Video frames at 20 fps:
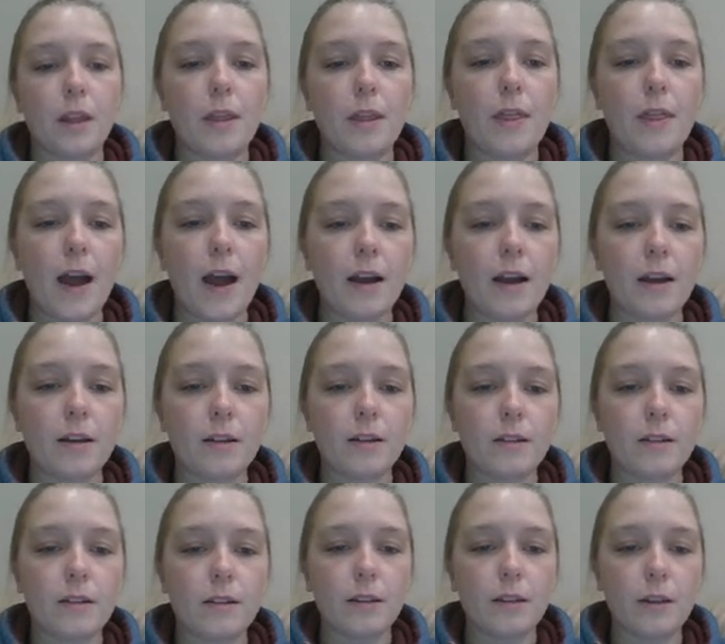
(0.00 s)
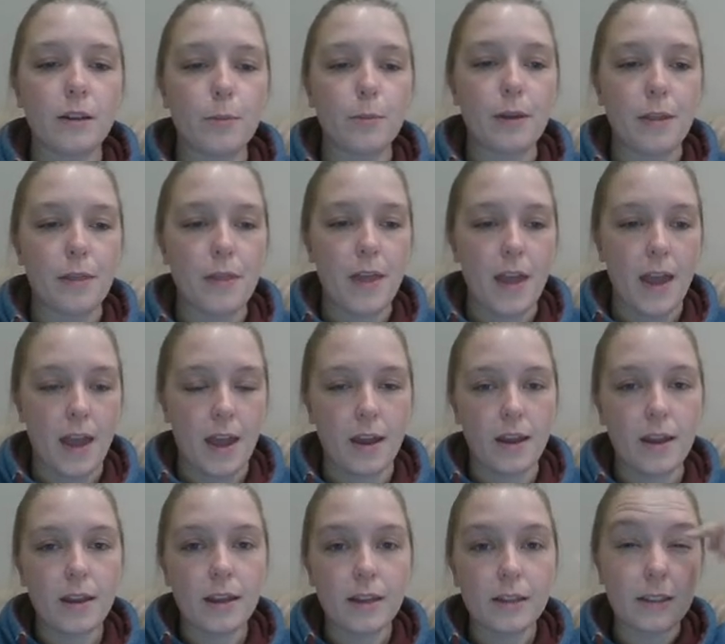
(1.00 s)
That little bit
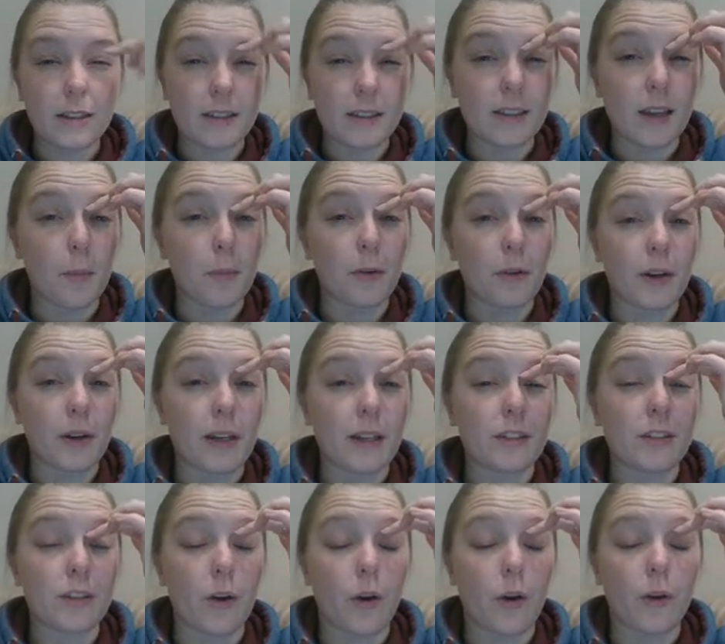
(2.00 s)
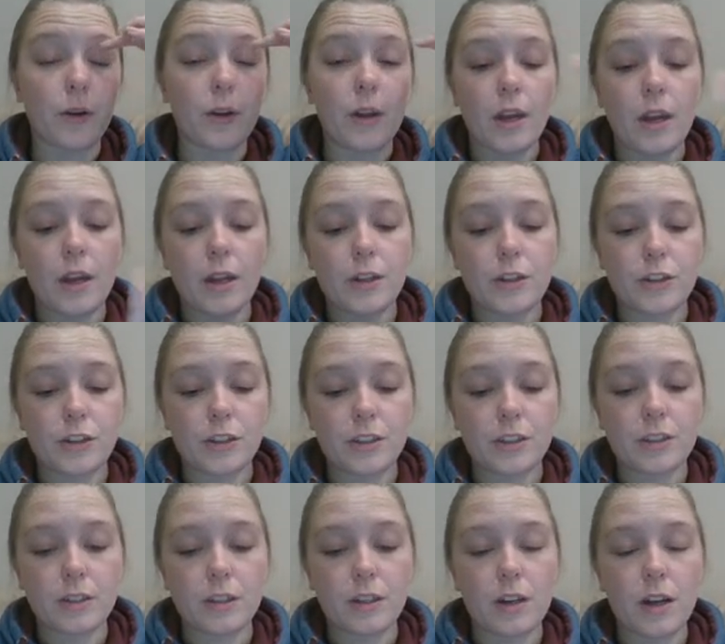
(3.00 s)
there is a summary. So
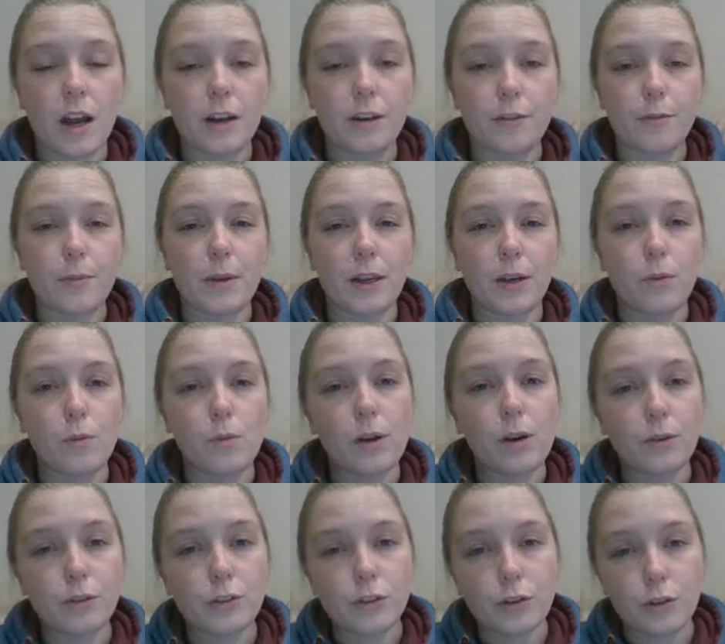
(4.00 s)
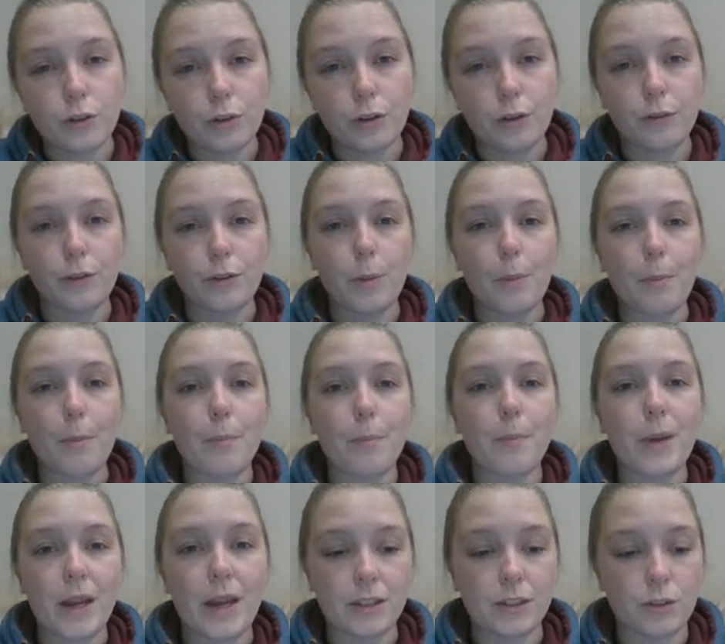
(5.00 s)
just kind of pick 1 or 2 of your
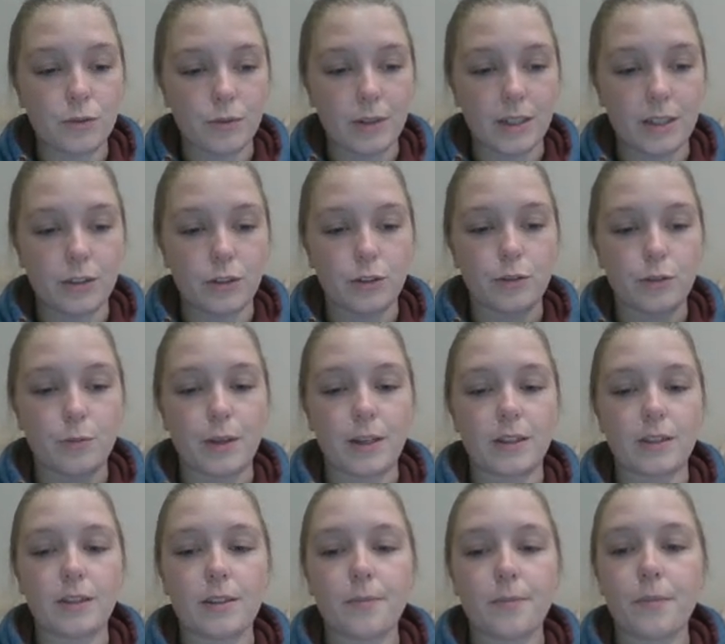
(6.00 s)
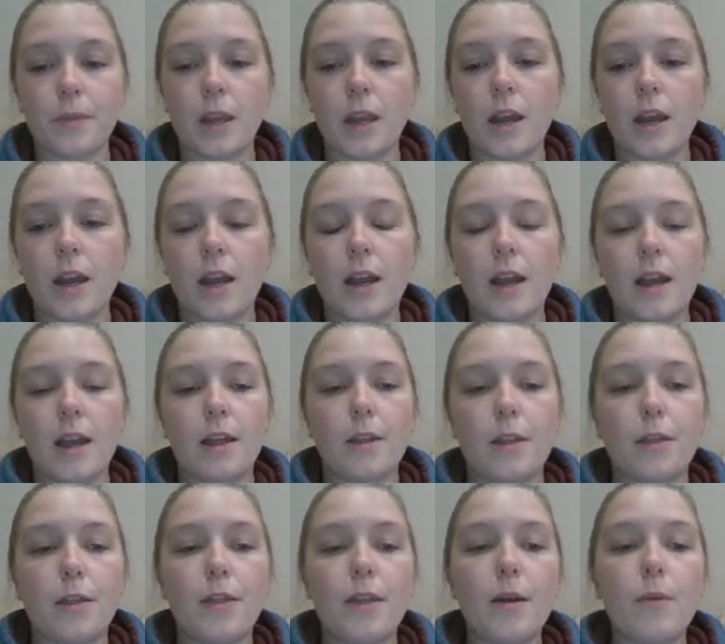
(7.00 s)
best research bits.
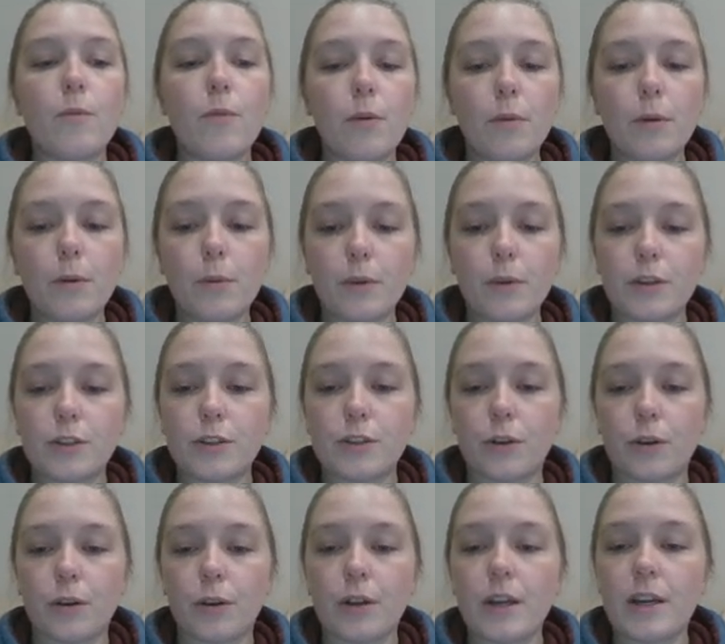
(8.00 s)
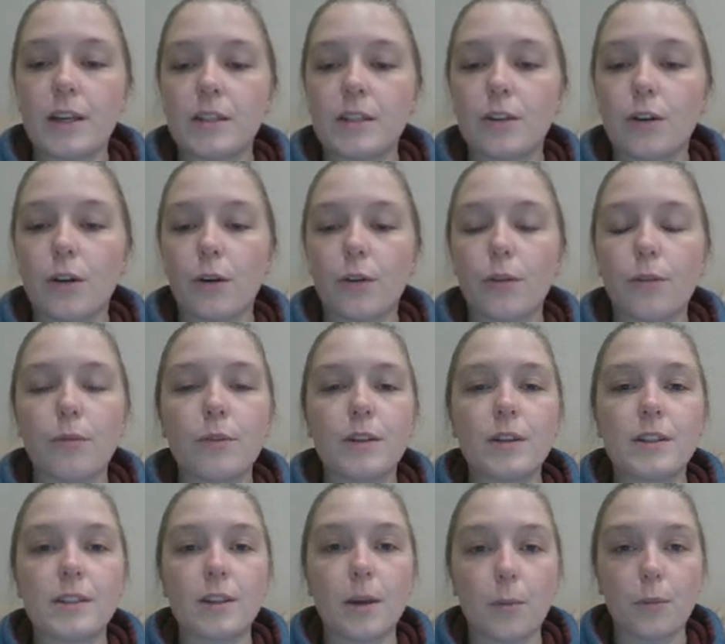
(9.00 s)
Then what we want to do is go through the
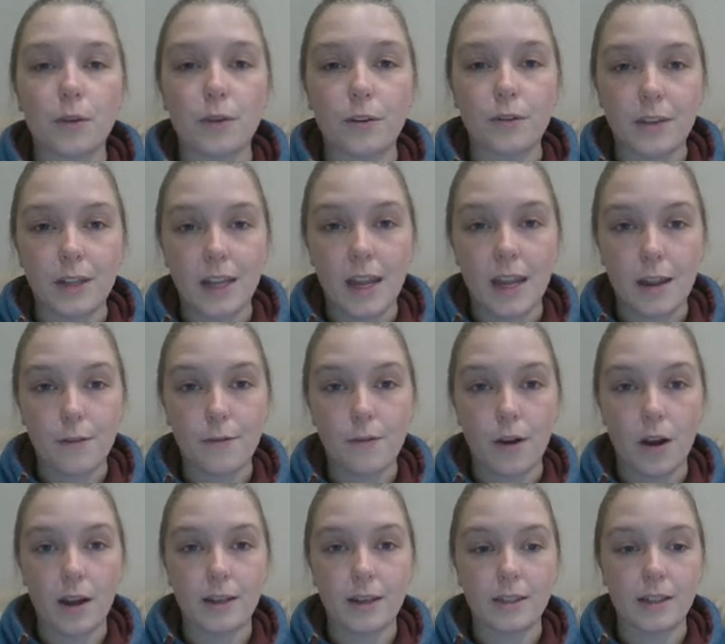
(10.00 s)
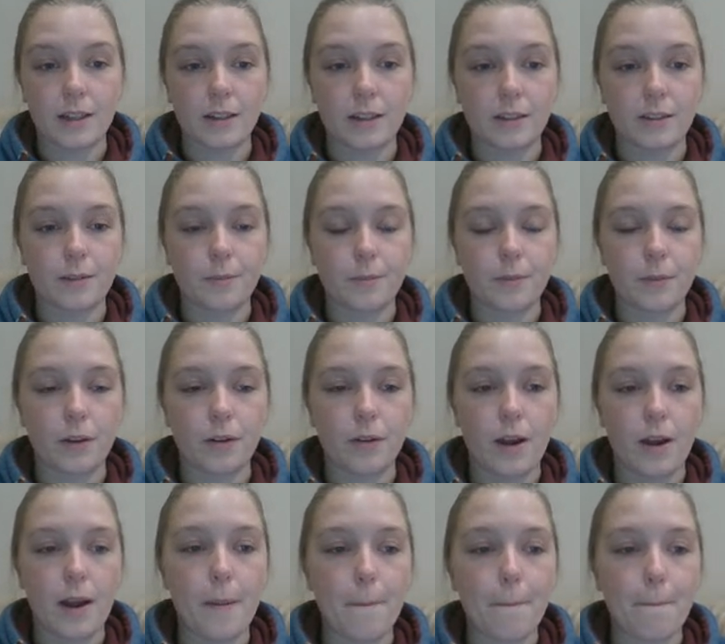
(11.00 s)
summary of the key findings. All
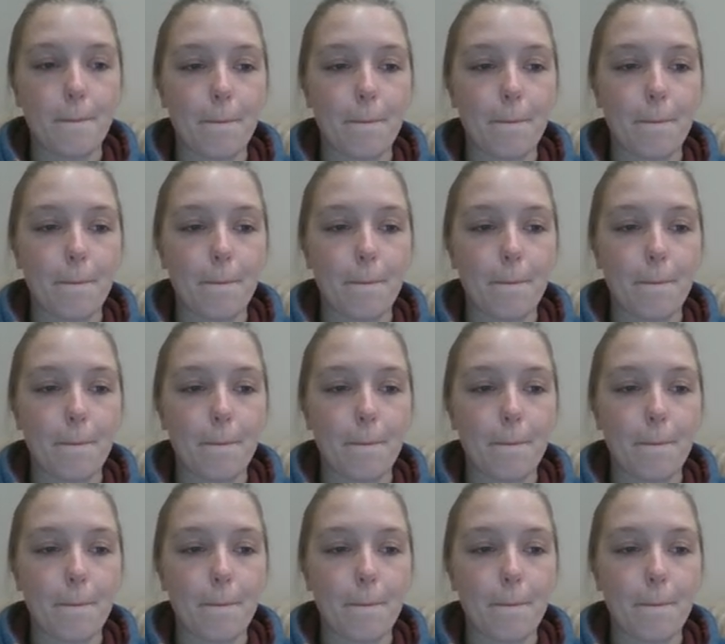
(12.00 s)
right.